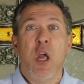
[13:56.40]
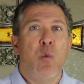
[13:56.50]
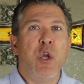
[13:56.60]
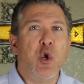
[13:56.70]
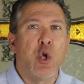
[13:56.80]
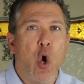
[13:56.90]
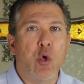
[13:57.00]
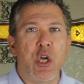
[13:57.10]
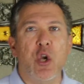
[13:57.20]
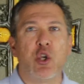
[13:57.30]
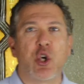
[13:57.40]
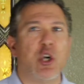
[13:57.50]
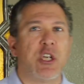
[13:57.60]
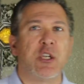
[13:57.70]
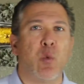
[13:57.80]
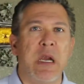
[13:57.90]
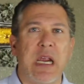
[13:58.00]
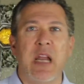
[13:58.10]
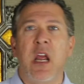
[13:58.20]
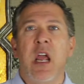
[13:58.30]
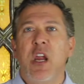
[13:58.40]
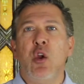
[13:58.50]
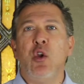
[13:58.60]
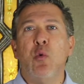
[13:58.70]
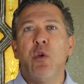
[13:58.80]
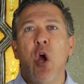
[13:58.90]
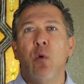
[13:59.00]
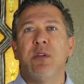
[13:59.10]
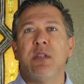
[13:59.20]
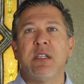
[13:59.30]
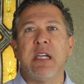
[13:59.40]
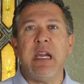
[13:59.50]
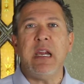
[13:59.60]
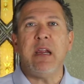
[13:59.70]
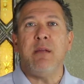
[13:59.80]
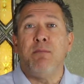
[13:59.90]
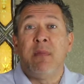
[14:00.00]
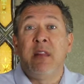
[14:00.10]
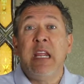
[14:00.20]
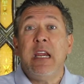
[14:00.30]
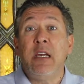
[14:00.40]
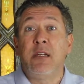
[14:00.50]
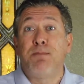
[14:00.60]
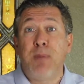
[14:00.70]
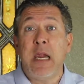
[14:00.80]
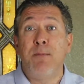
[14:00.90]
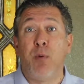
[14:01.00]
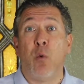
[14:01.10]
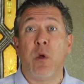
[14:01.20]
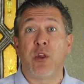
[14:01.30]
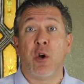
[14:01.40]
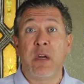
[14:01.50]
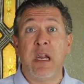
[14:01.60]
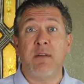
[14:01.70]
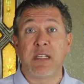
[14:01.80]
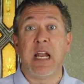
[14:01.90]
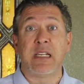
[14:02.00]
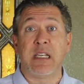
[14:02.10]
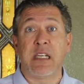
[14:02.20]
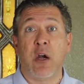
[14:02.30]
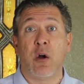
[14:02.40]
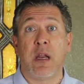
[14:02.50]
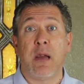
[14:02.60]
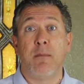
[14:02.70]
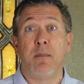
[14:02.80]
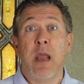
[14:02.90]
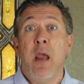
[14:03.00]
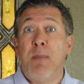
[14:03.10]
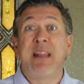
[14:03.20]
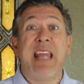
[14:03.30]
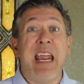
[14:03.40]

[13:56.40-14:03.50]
When you go to your church this weekend, you, you don't see these people with their gifts necessarily, but